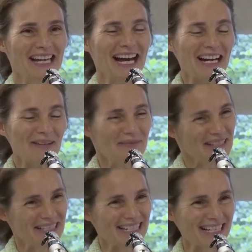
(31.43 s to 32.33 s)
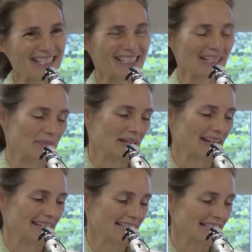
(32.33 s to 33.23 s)
in the national
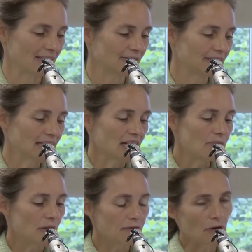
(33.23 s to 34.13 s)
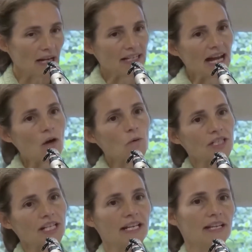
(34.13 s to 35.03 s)
MPI itself. But right now we're
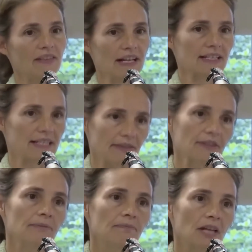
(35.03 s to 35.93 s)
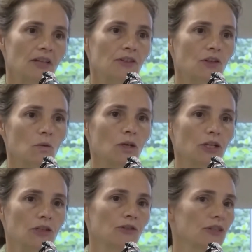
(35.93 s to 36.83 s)
taking that as given, and so we're
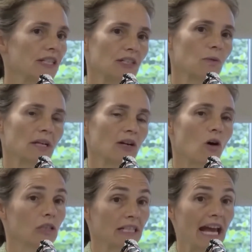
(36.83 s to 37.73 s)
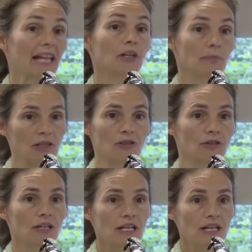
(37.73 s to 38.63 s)
going to use it as what I call an anchor
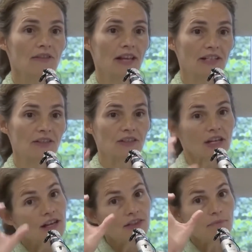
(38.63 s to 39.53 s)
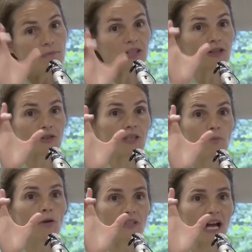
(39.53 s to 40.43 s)
measure. That is the measure that
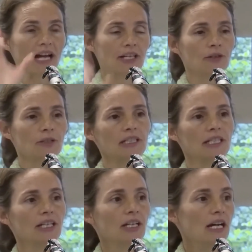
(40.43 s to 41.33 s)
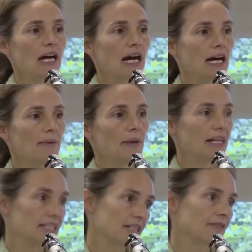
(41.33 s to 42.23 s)
most accurately
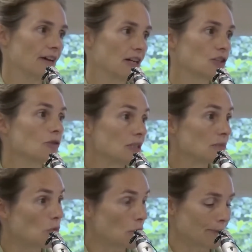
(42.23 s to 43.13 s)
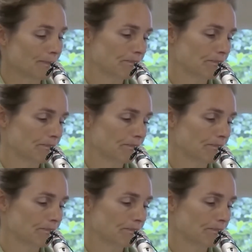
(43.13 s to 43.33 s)
identifies who is poor.